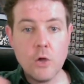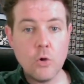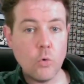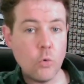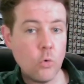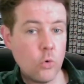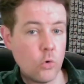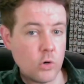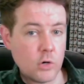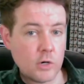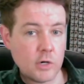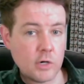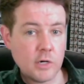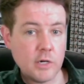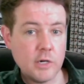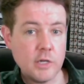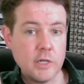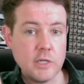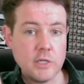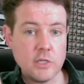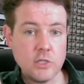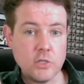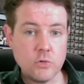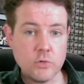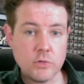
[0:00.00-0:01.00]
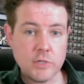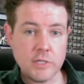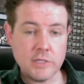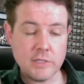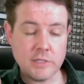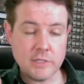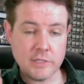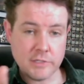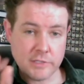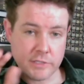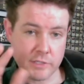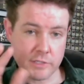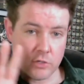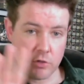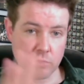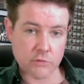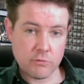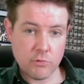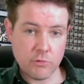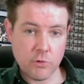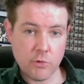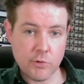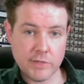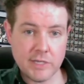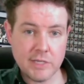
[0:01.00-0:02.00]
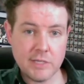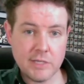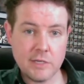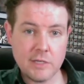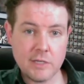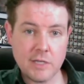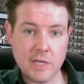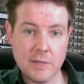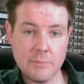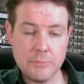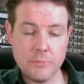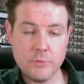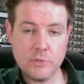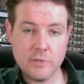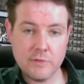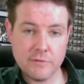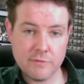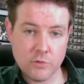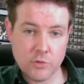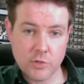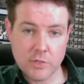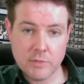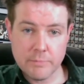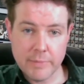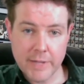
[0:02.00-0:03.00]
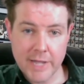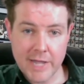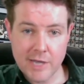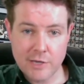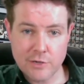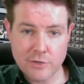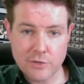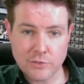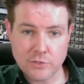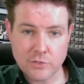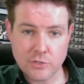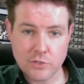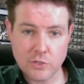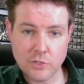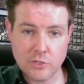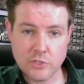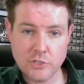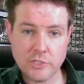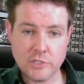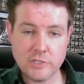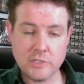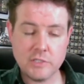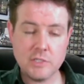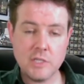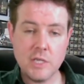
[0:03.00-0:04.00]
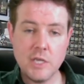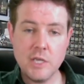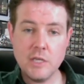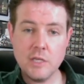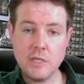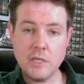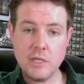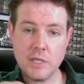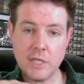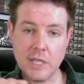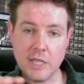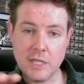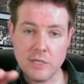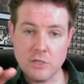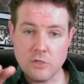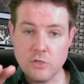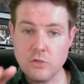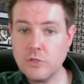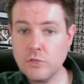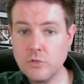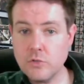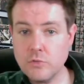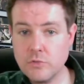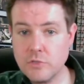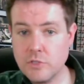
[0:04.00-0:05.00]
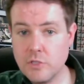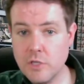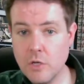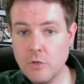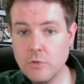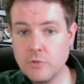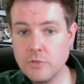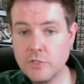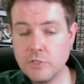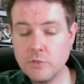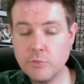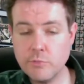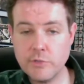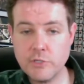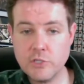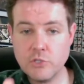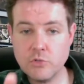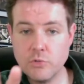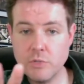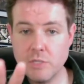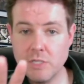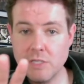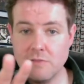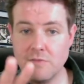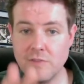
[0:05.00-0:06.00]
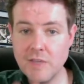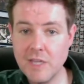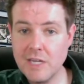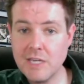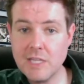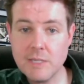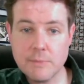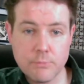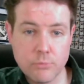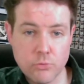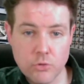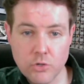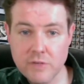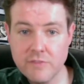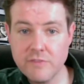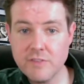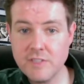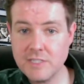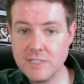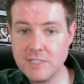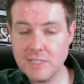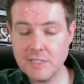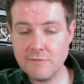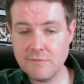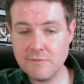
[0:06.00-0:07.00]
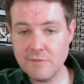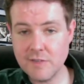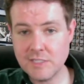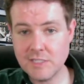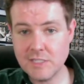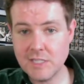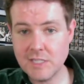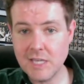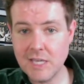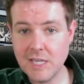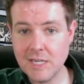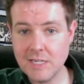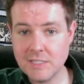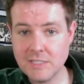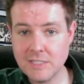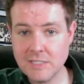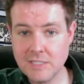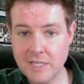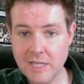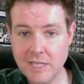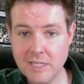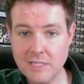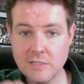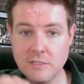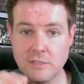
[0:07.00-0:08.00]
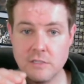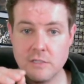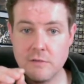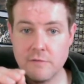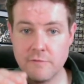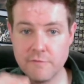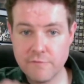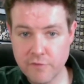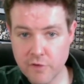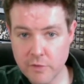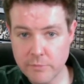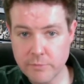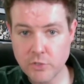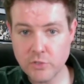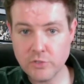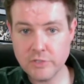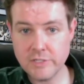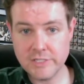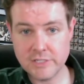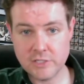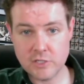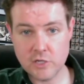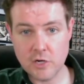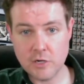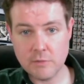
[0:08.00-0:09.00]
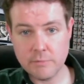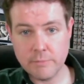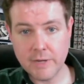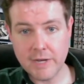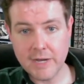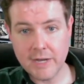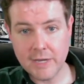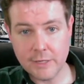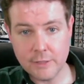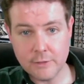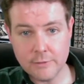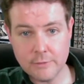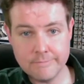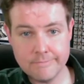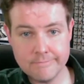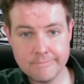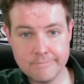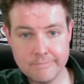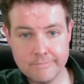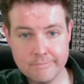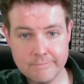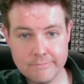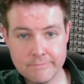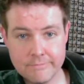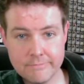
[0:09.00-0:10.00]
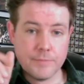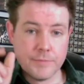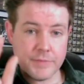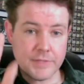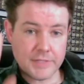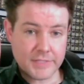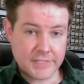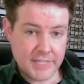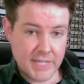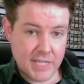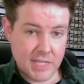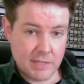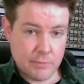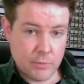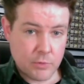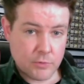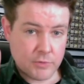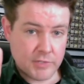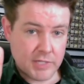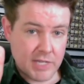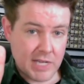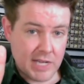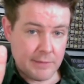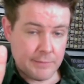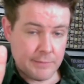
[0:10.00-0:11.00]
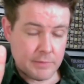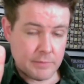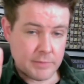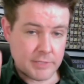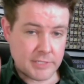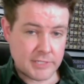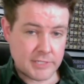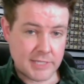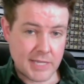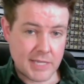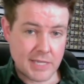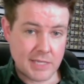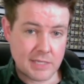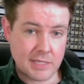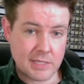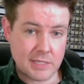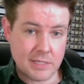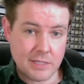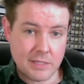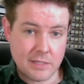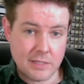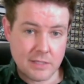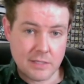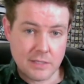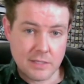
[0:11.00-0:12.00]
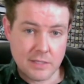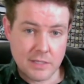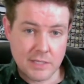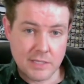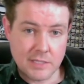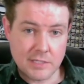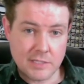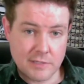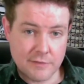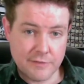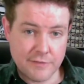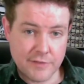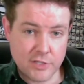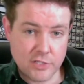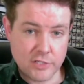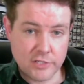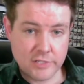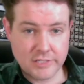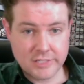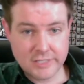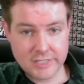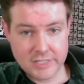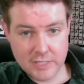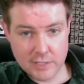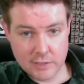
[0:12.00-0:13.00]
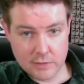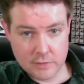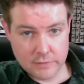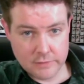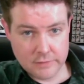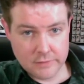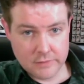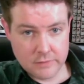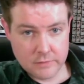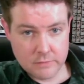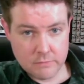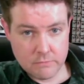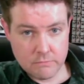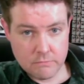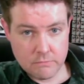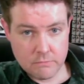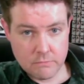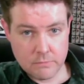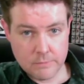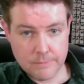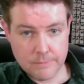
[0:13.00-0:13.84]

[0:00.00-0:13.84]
Or you can consider throwing in a couple of grid pattern searches, and you can use those to retrieve any previously investigated sites from your discard pile. The second most common mistake: insufficient skills.